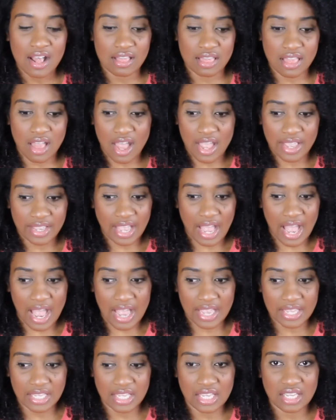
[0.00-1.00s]
Like,
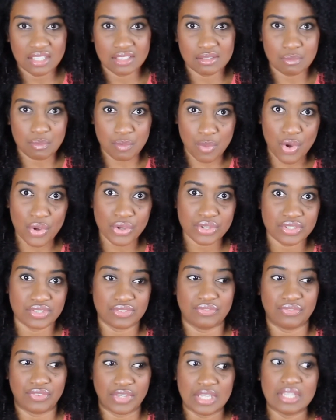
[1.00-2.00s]
I eat
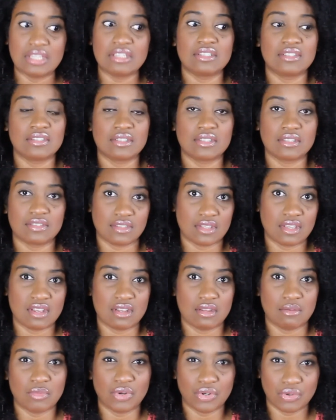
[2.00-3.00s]
most things
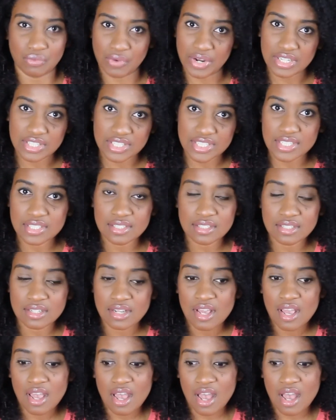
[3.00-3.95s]
in moderation.